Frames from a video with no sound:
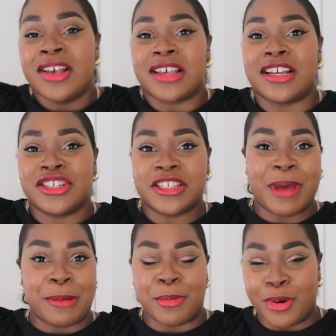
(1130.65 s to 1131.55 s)
So it's just
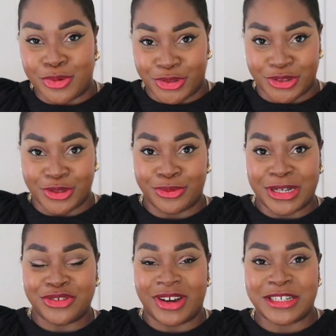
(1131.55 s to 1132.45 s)
about proportions and
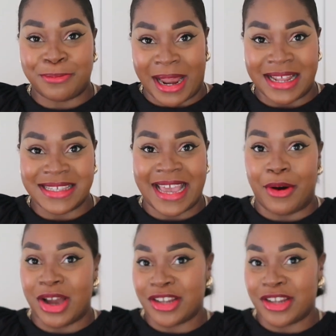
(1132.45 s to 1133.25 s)
always trying to balance it out.